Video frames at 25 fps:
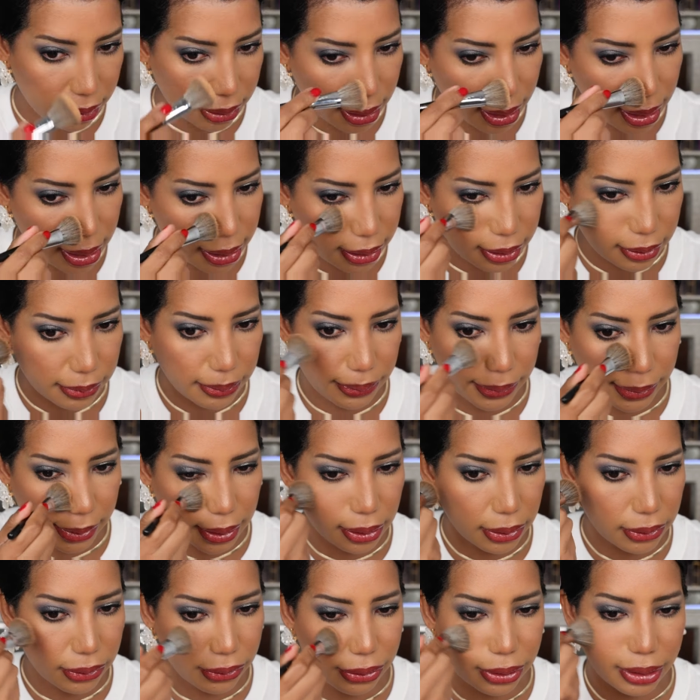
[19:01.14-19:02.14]
have
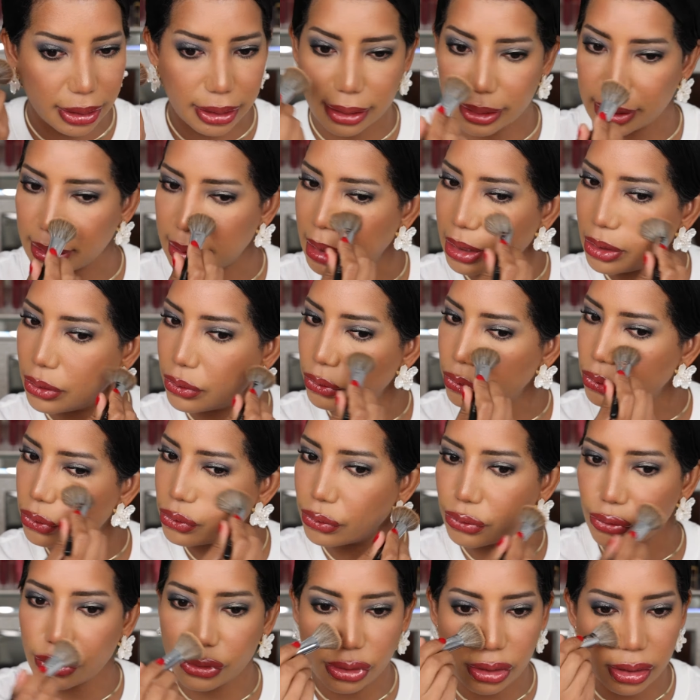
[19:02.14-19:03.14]
sparkles. They just
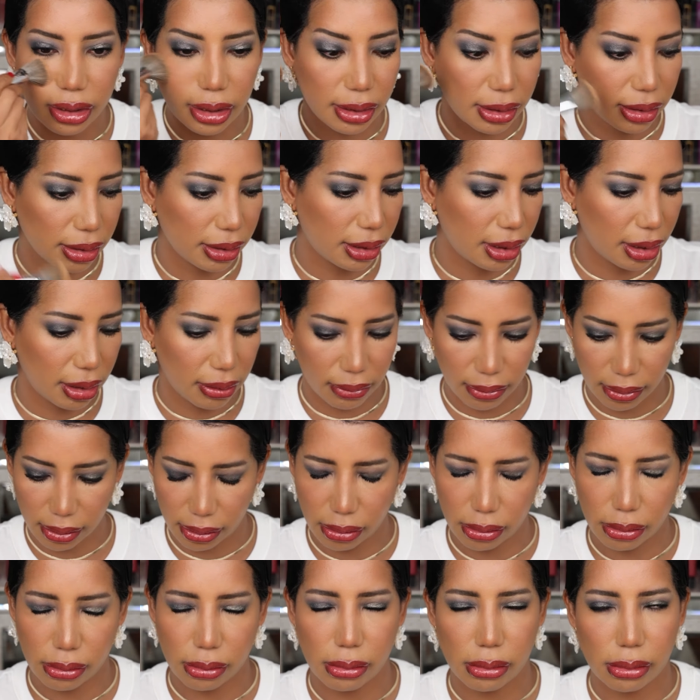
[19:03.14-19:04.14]
don't sit still.
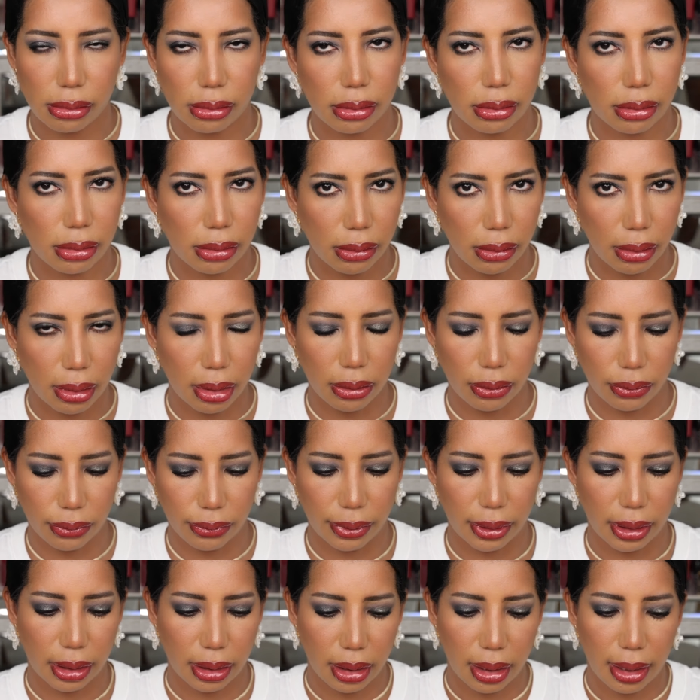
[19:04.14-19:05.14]
So
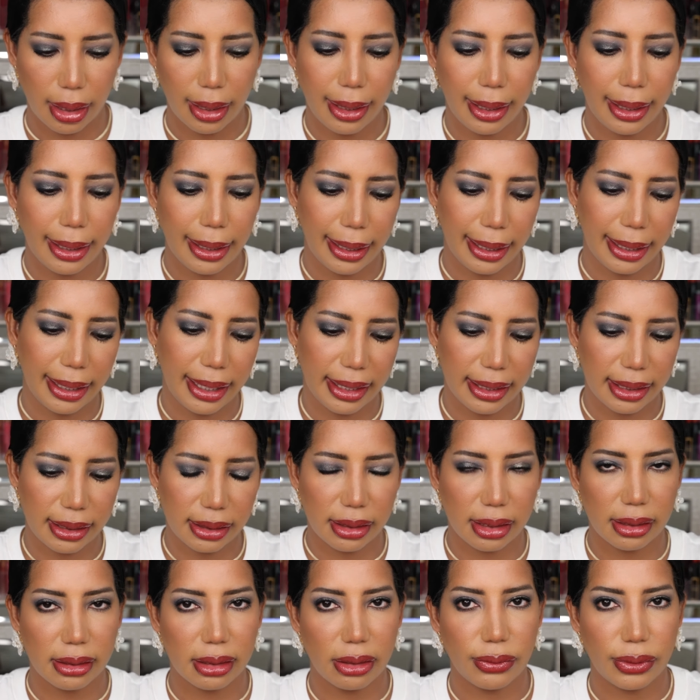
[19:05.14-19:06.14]
annoying. And I
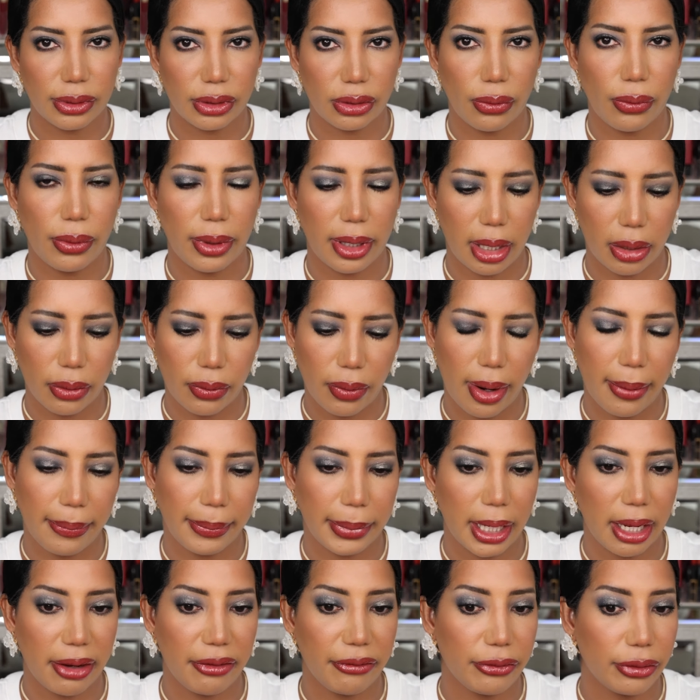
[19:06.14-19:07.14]
guess that's the reason why I'm not
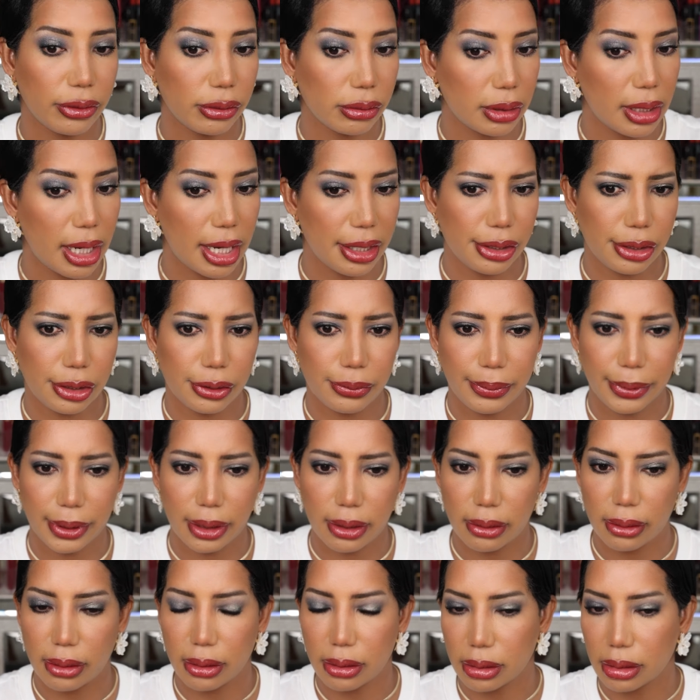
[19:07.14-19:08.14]
applying false lashes,
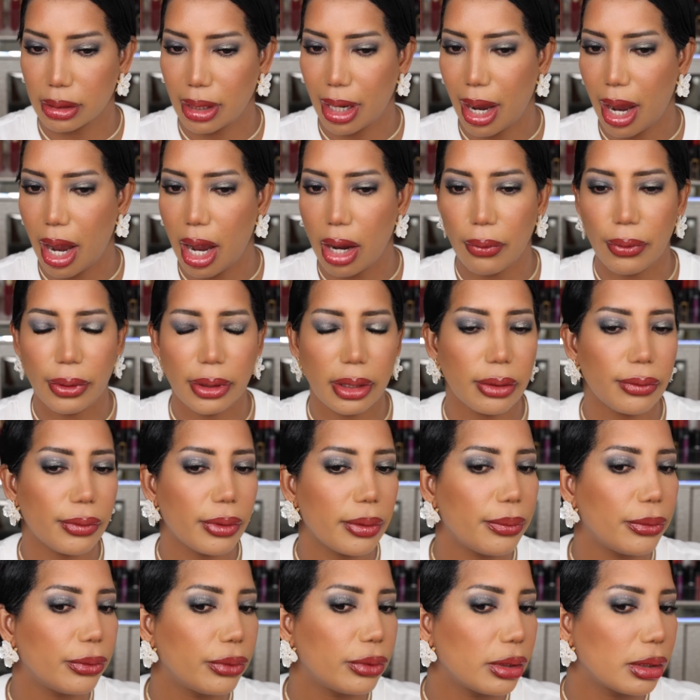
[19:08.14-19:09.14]
because I want to
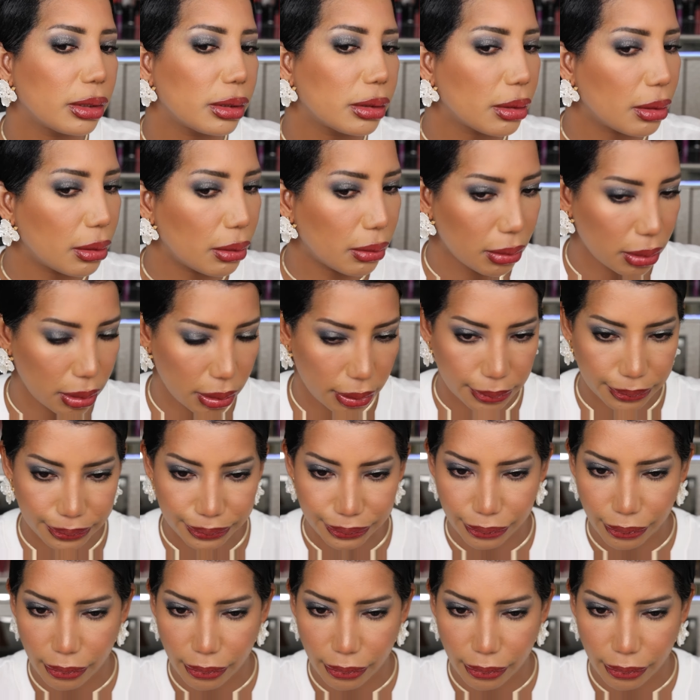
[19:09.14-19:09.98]
remove this look.